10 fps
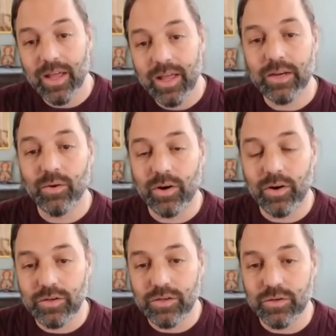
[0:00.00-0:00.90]
in
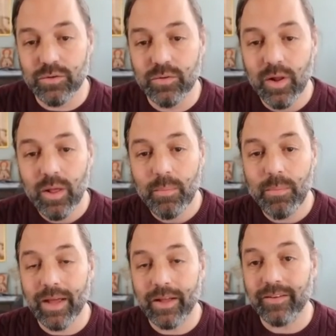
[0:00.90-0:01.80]
order to
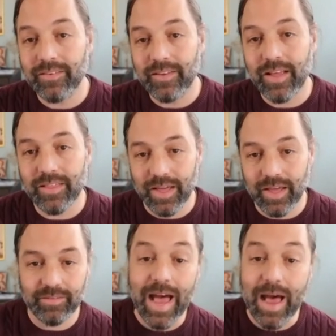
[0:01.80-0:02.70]
see
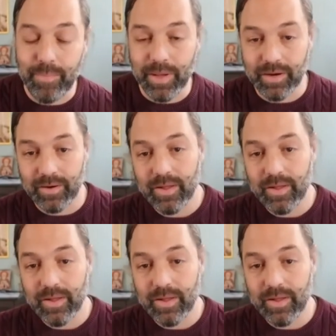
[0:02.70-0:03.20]
things happen.